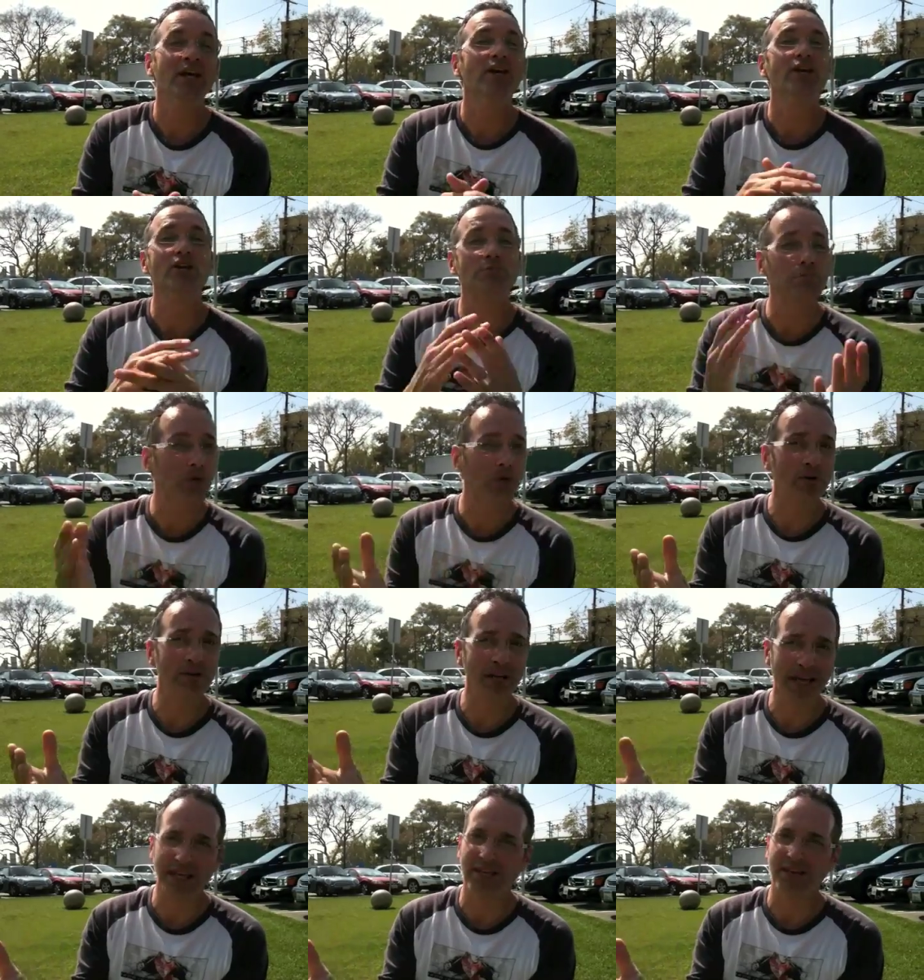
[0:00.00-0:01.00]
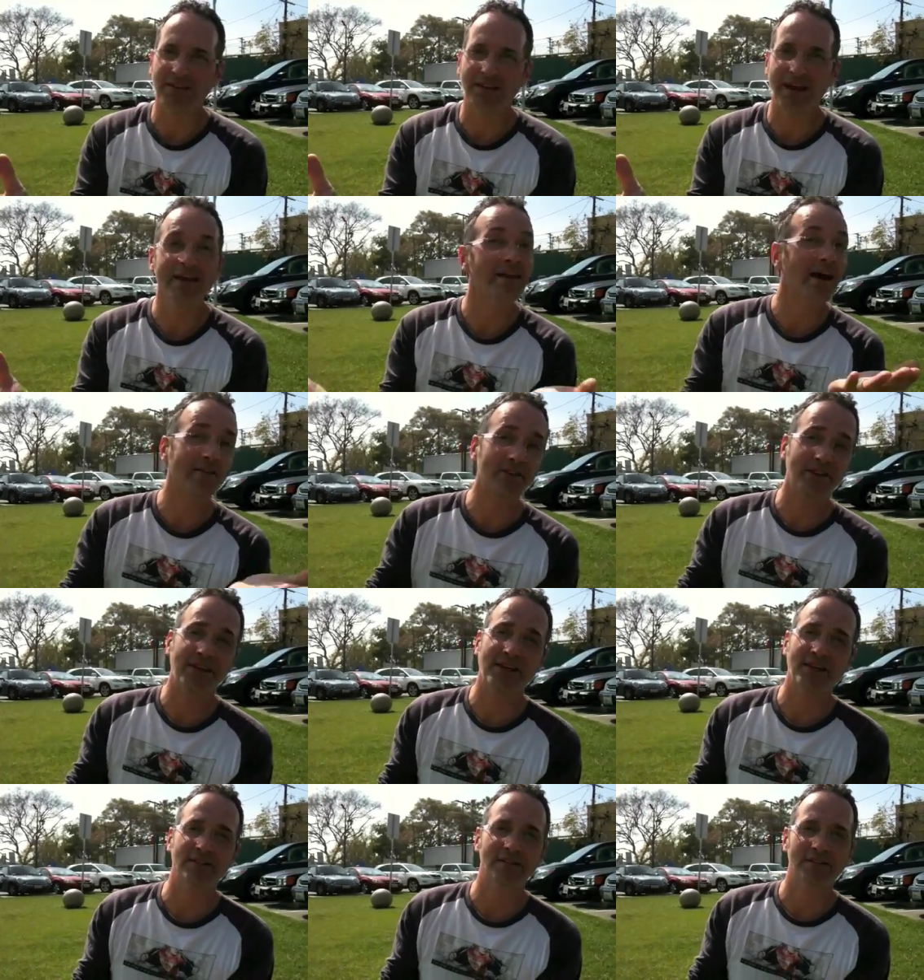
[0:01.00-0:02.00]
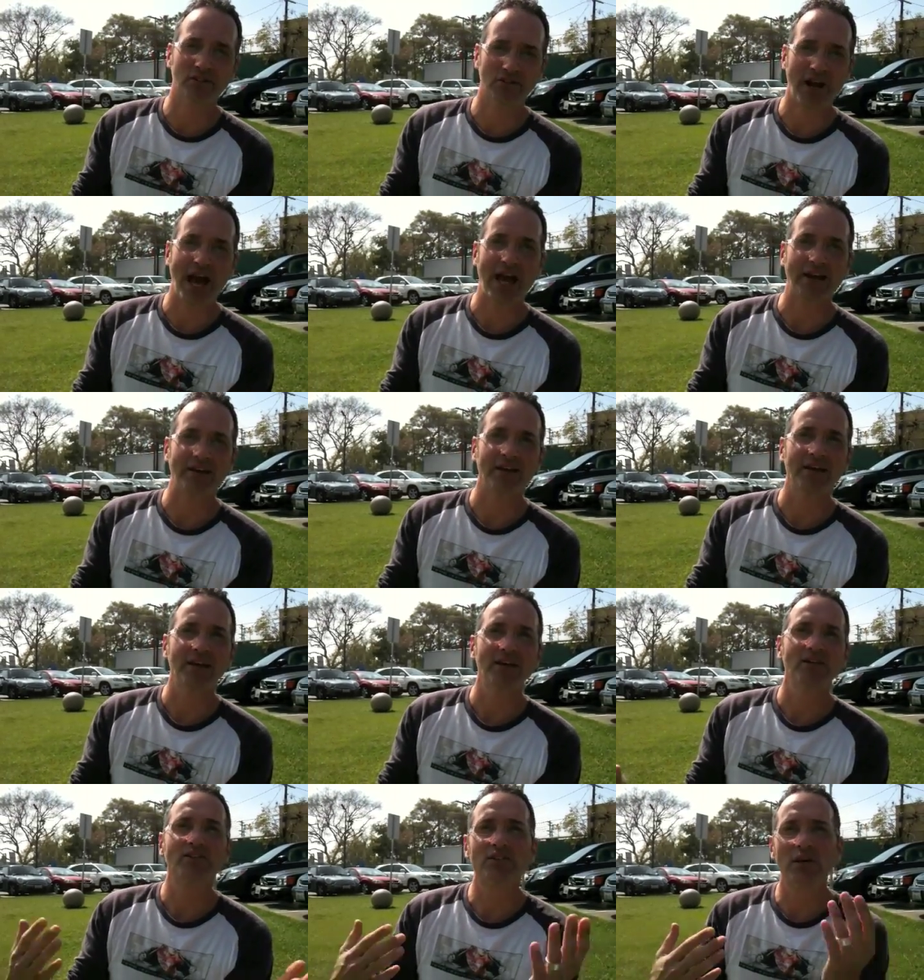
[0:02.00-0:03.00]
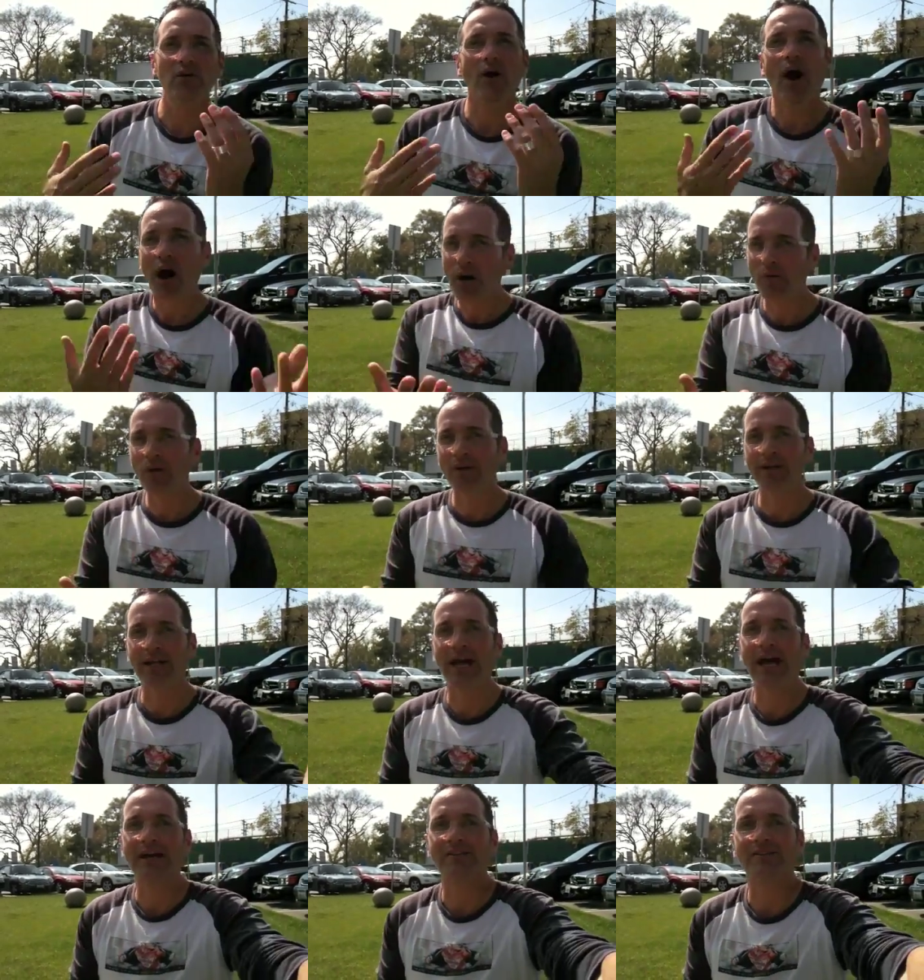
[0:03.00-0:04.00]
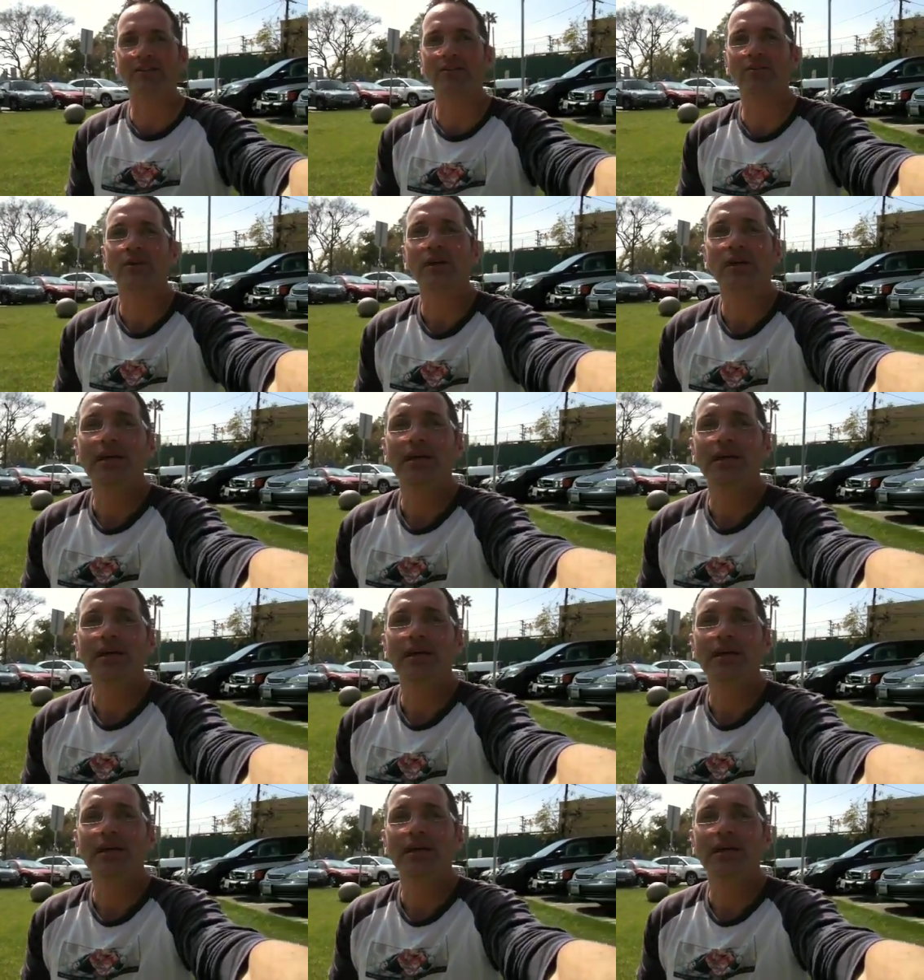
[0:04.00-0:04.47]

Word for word: you're born naked and everything else is drag. So I wanted to ask you